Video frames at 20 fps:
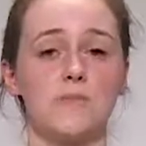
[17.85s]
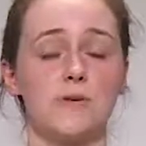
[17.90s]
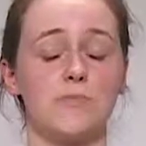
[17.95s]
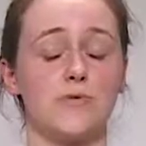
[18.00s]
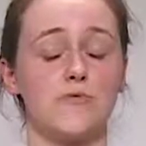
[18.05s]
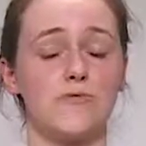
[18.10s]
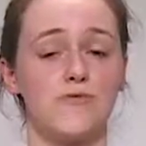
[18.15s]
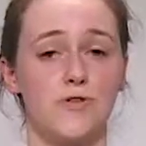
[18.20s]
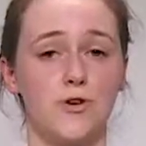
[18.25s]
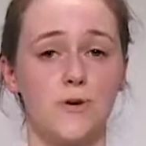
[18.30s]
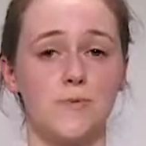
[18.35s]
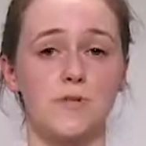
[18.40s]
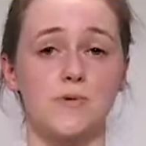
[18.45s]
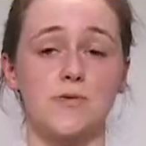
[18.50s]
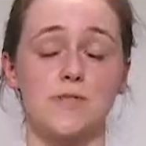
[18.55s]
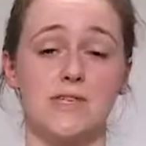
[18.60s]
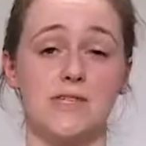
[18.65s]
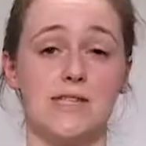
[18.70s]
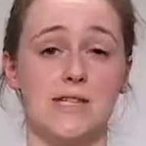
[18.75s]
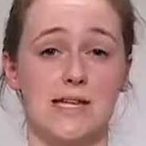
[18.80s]
be performed
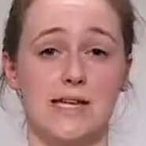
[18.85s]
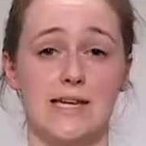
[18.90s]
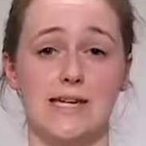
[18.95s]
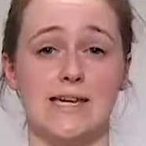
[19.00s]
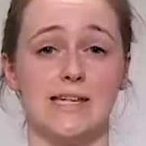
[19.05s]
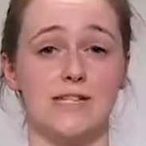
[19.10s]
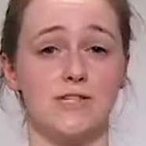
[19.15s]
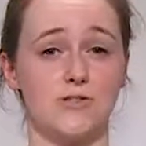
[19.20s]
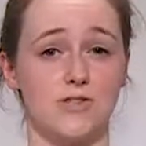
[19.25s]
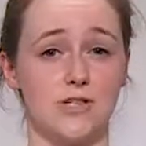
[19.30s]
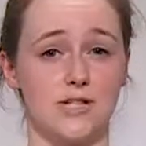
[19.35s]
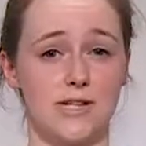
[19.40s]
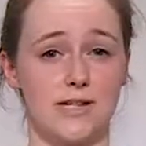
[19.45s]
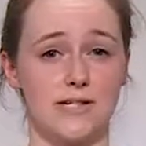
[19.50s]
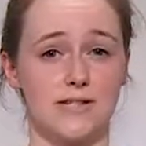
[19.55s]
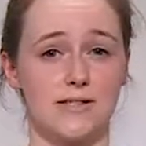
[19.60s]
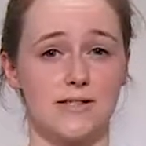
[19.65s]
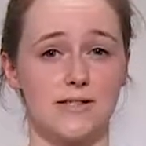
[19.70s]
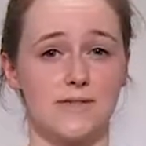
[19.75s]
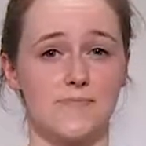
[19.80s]
within the neonatal
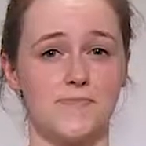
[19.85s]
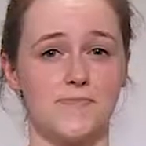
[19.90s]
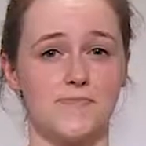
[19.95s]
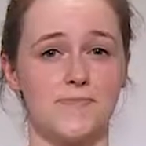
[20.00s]
unit.